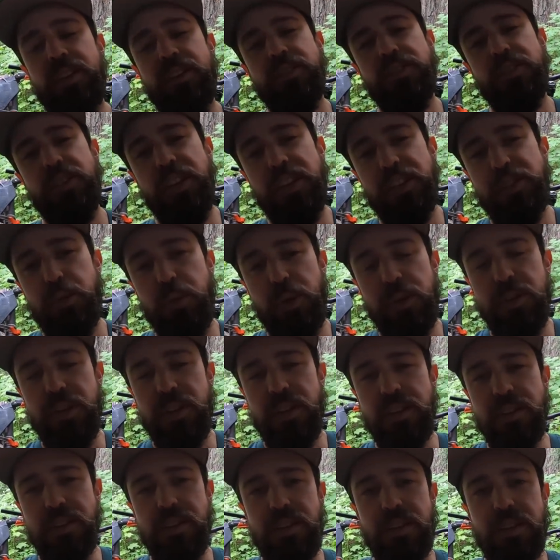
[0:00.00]
So that's one
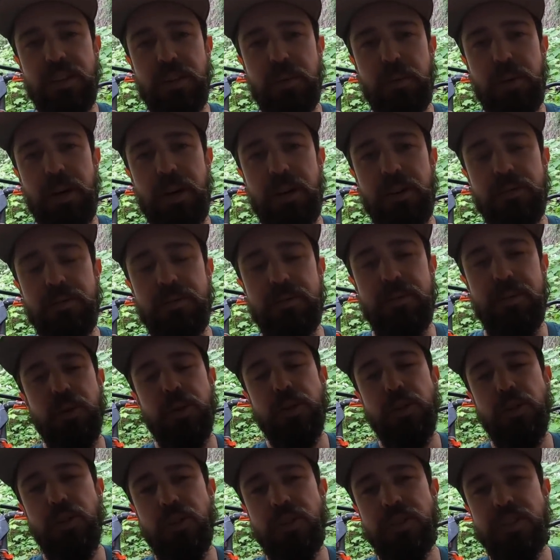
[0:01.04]
thing to think about. So
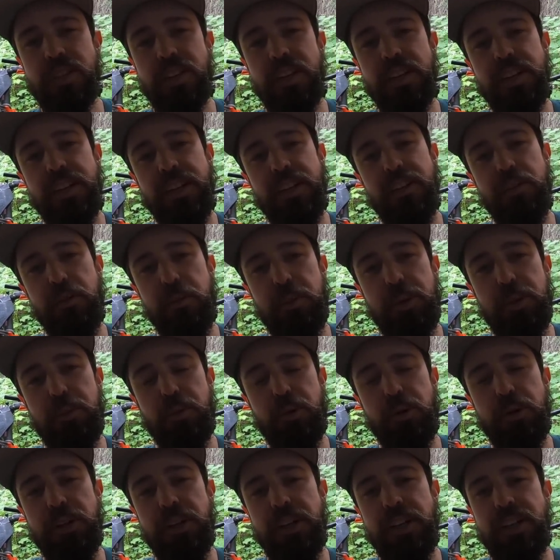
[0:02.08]
it looks like it would be
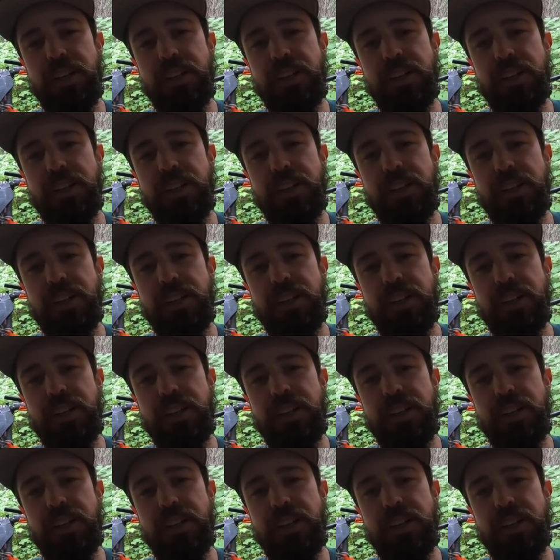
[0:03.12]
pretty